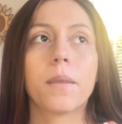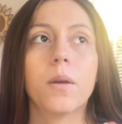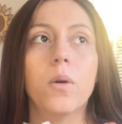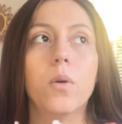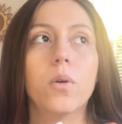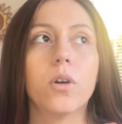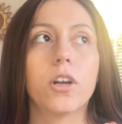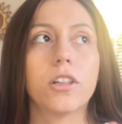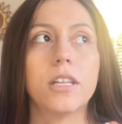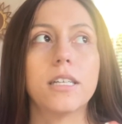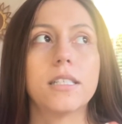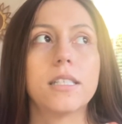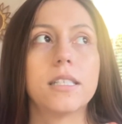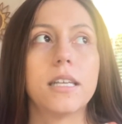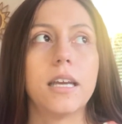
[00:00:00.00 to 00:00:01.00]
Or
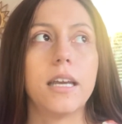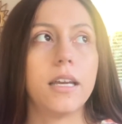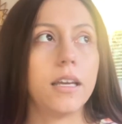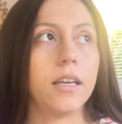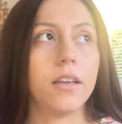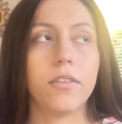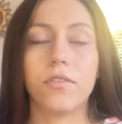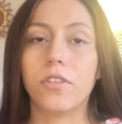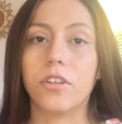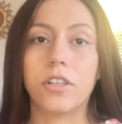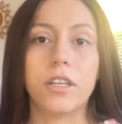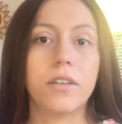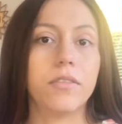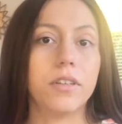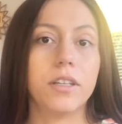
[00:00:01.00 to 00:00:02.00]
let's say if you're
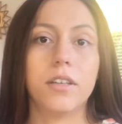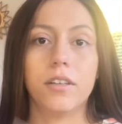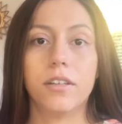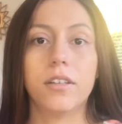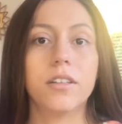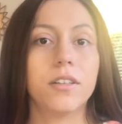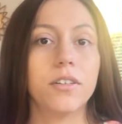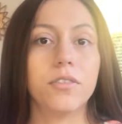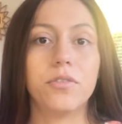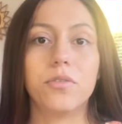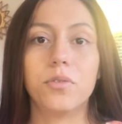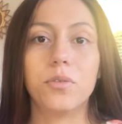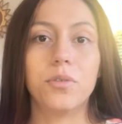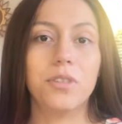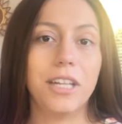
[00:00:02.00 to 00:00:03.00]
given a
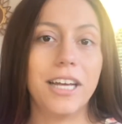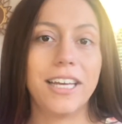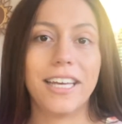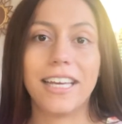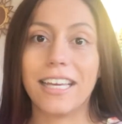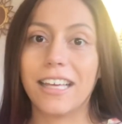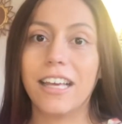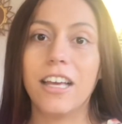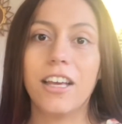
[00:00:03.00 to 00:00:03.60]
full like